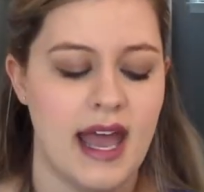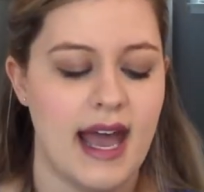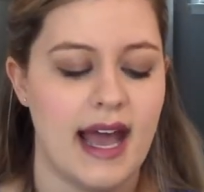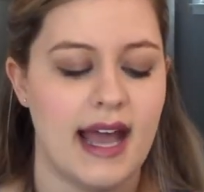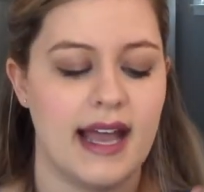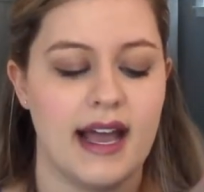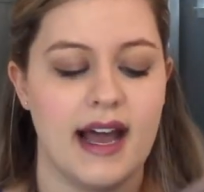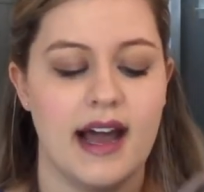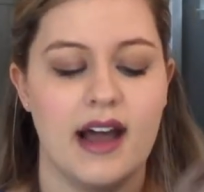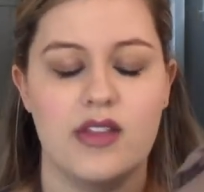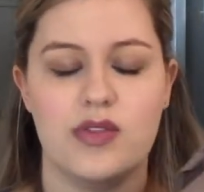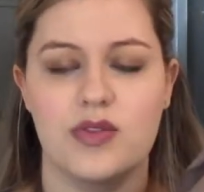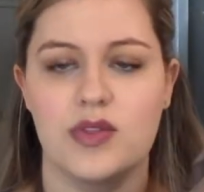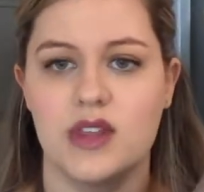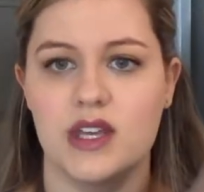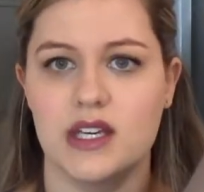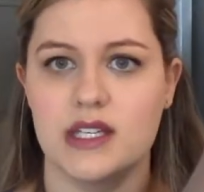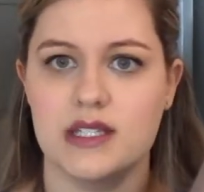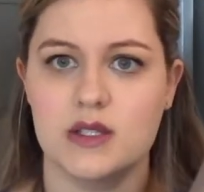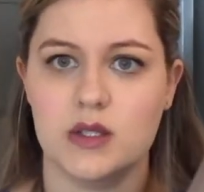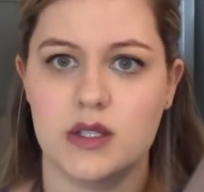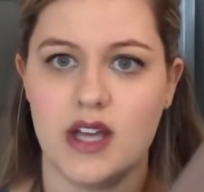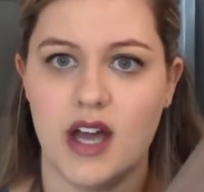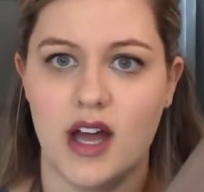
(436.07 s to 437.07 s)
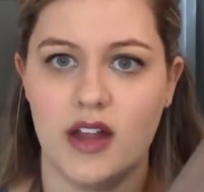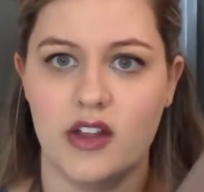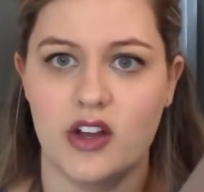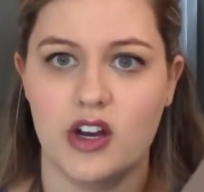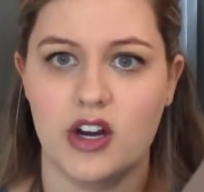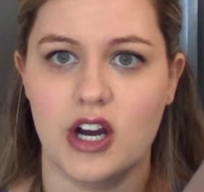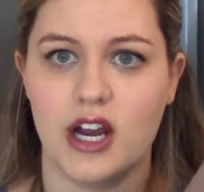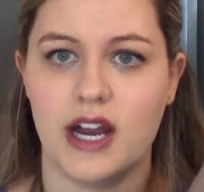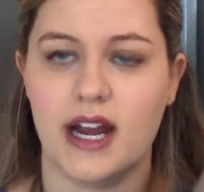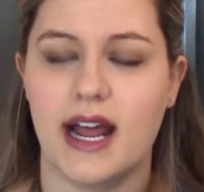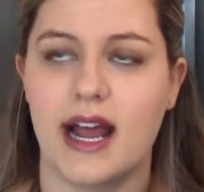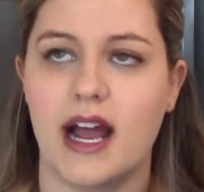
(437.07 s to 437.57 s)
I got this color,
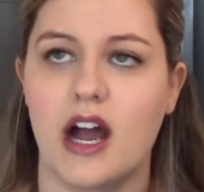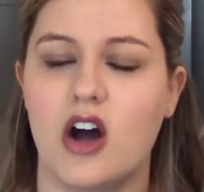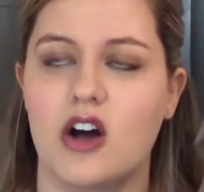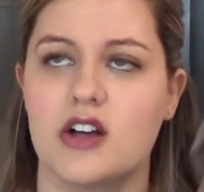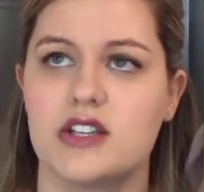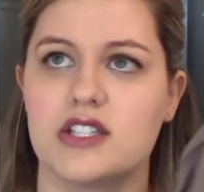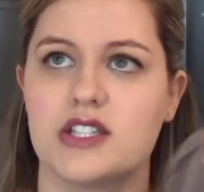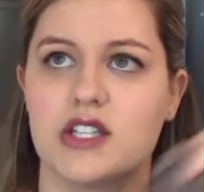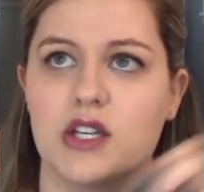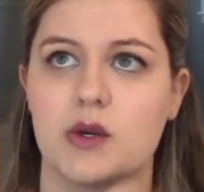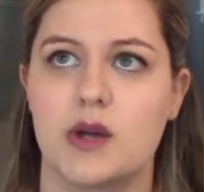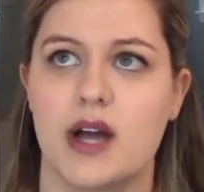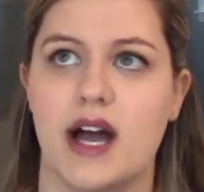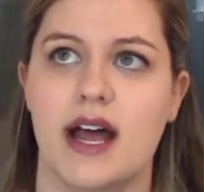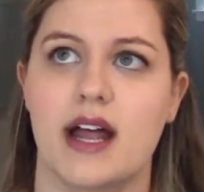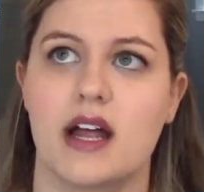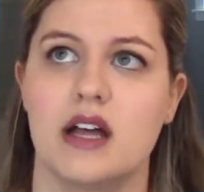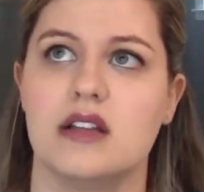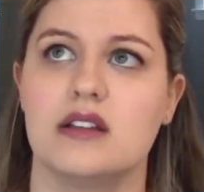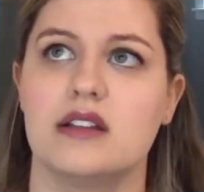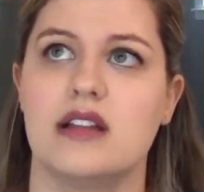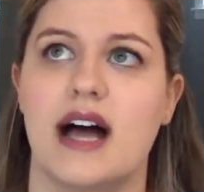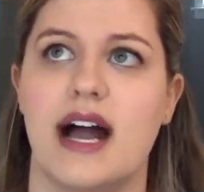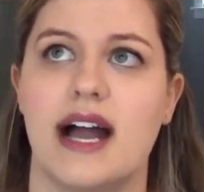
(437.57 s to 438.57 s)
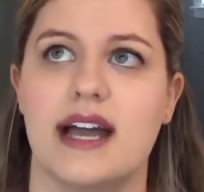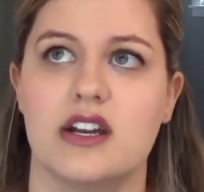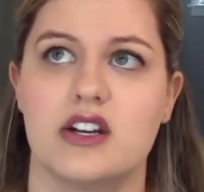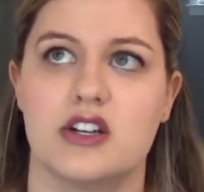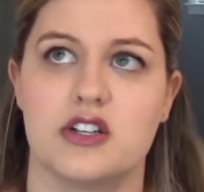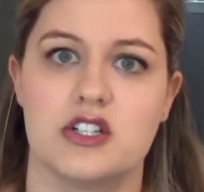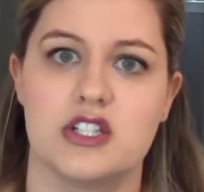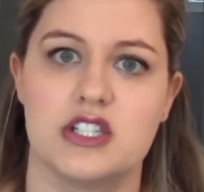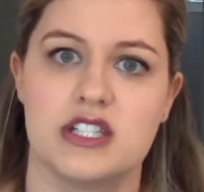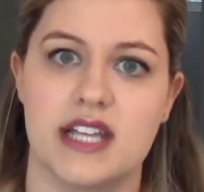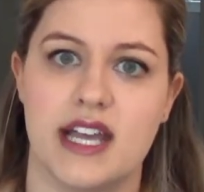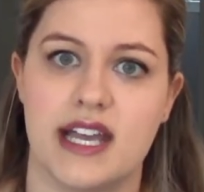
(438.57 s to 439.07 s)
and I also got a lighter
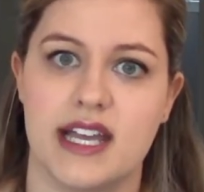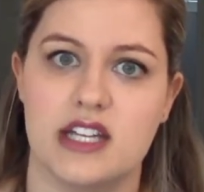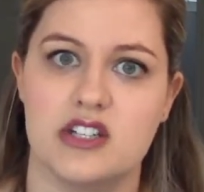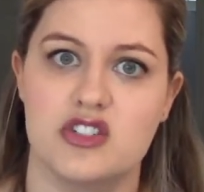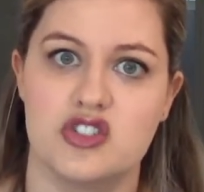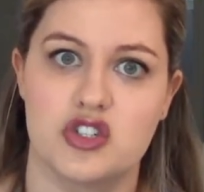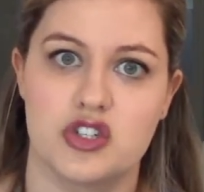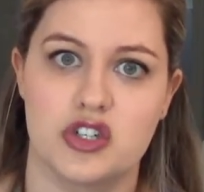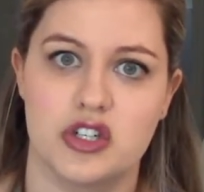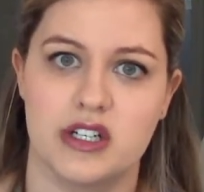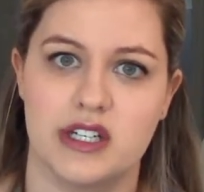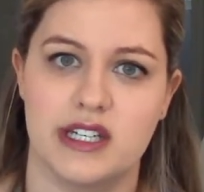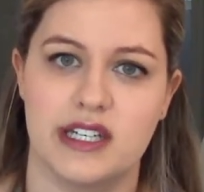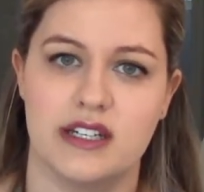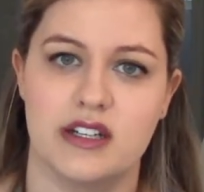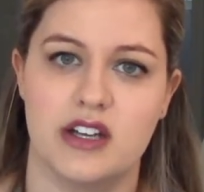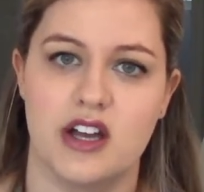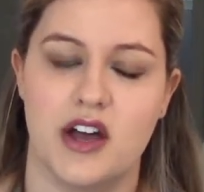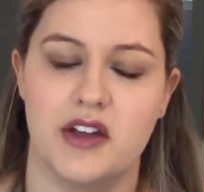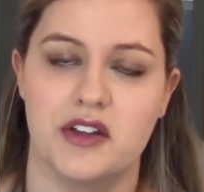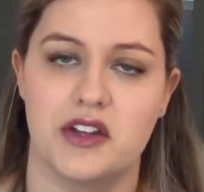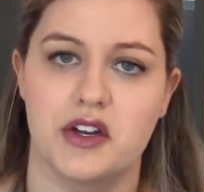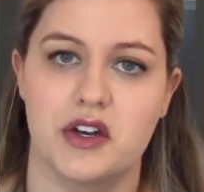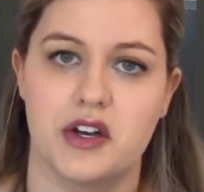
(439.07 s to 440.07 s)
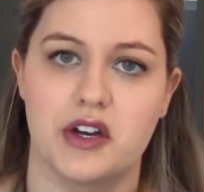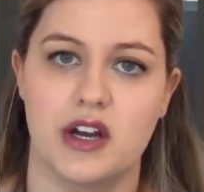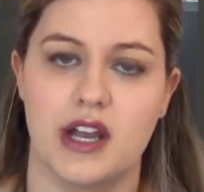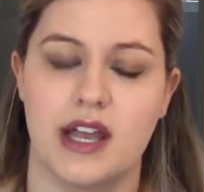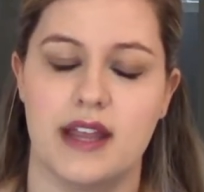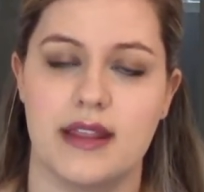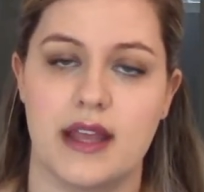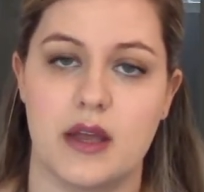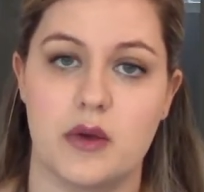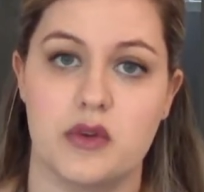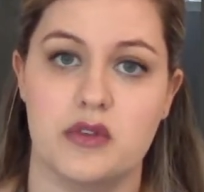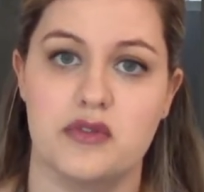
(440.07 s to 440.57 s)
sage green color,
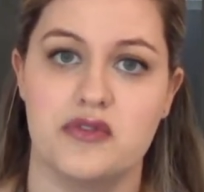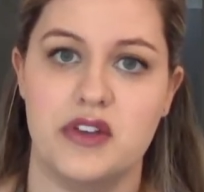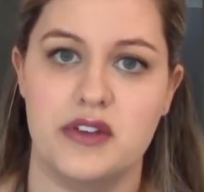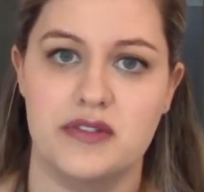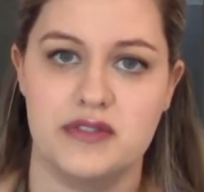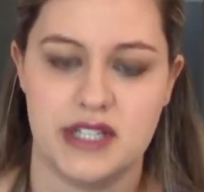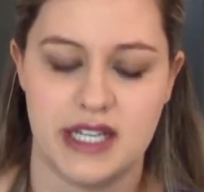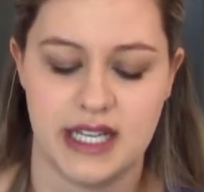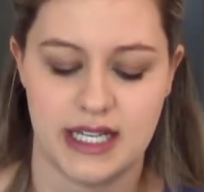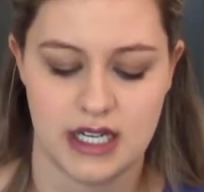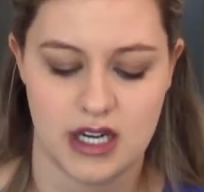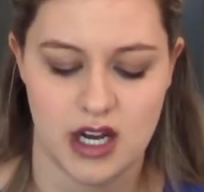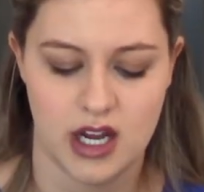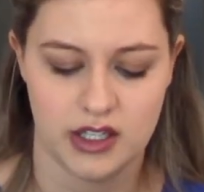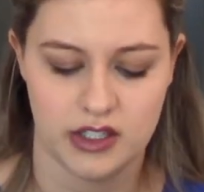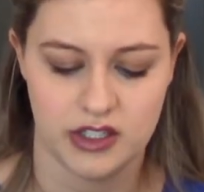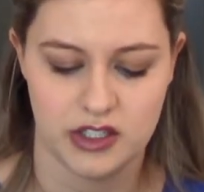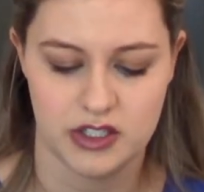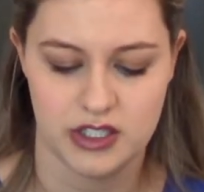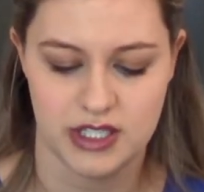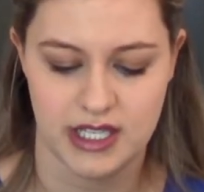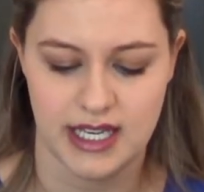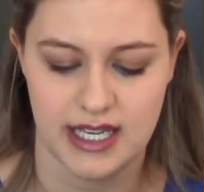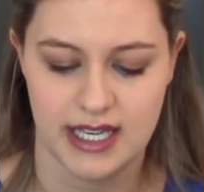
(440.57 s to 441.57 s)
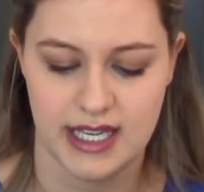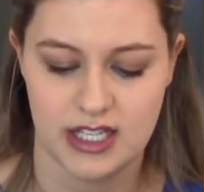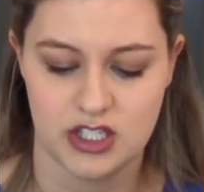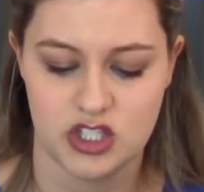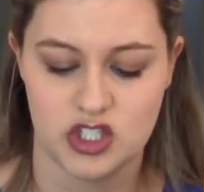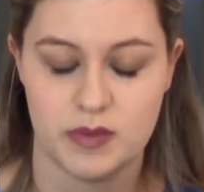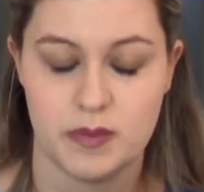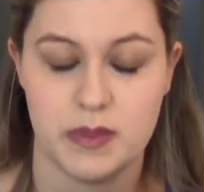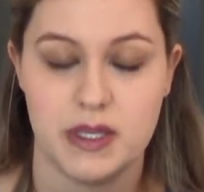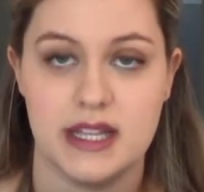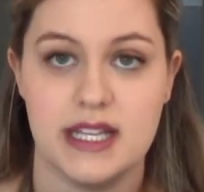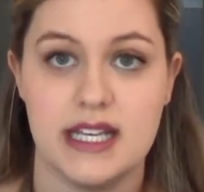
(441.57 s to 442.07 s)
and they were $15
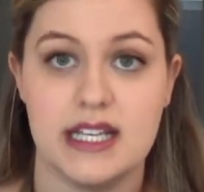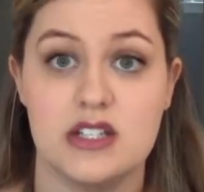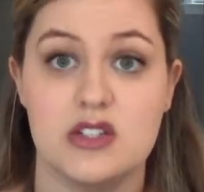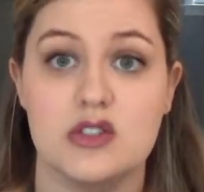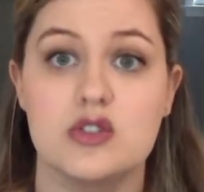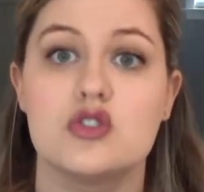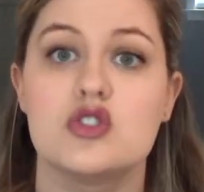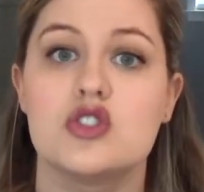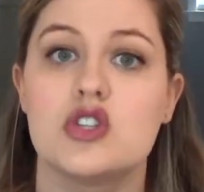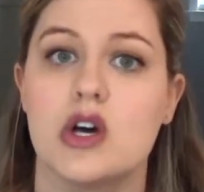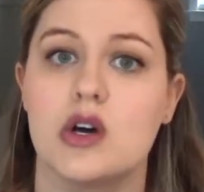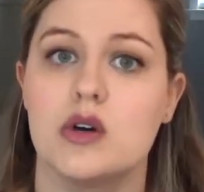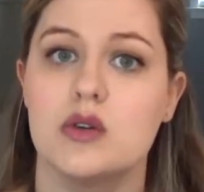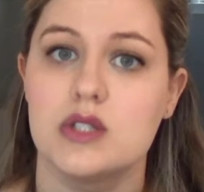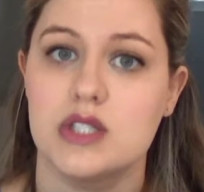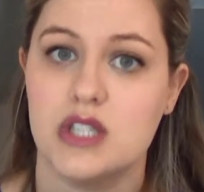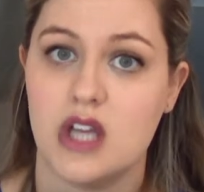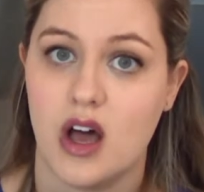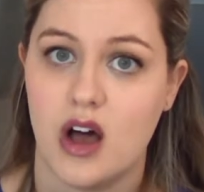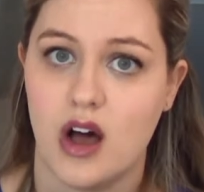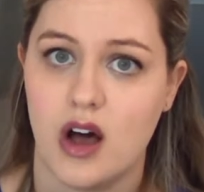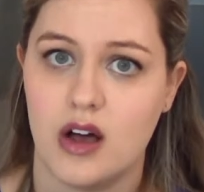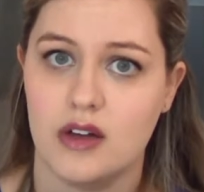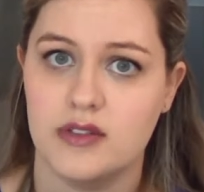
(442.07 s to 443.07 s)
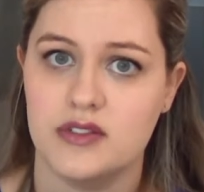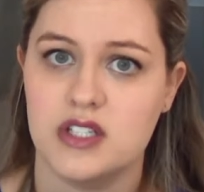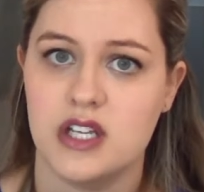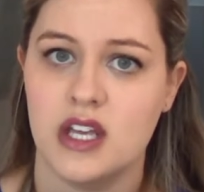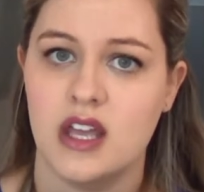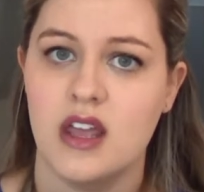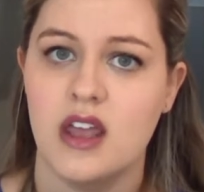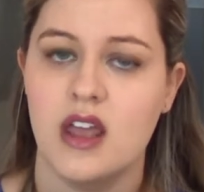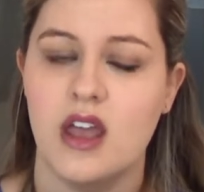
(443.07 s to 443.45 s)
each, but these are so soft,